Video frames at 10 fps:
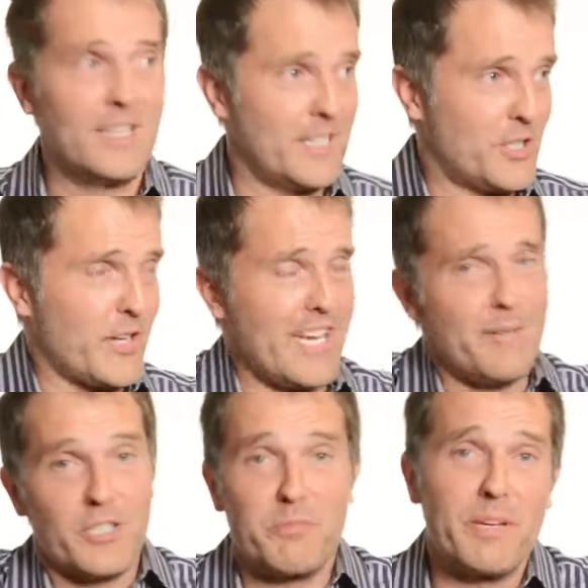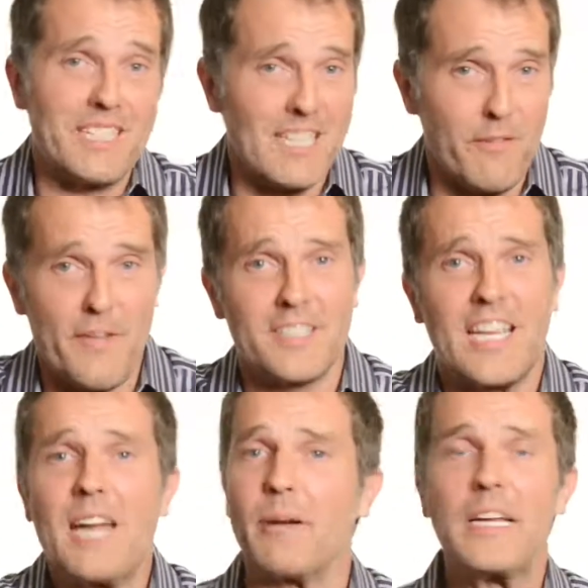Look at these great images because I have a fancy
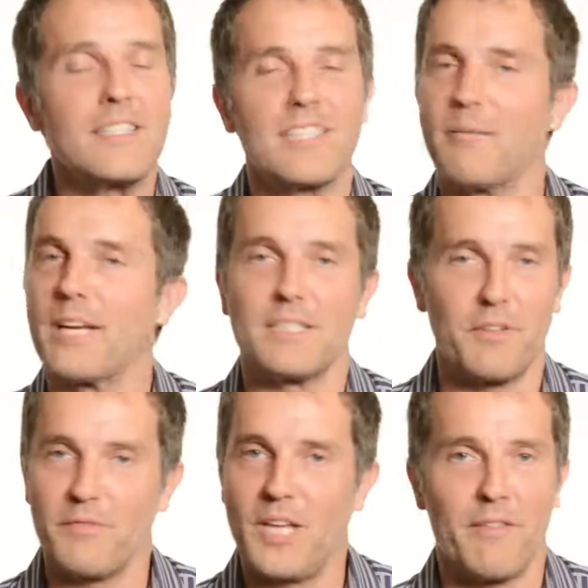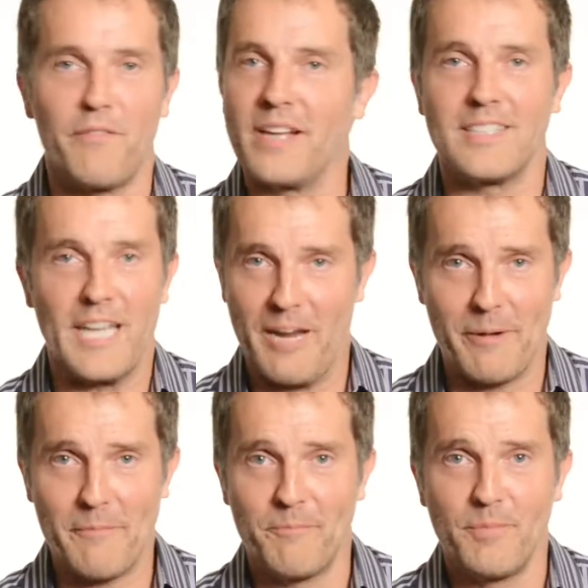camera. It's not because you have a fancy
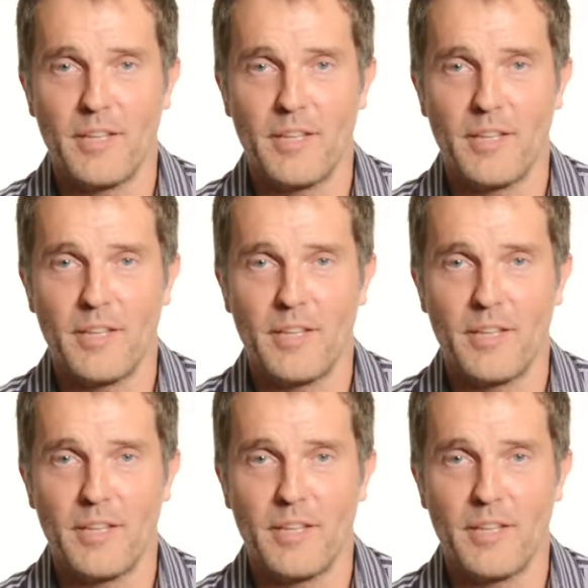camera.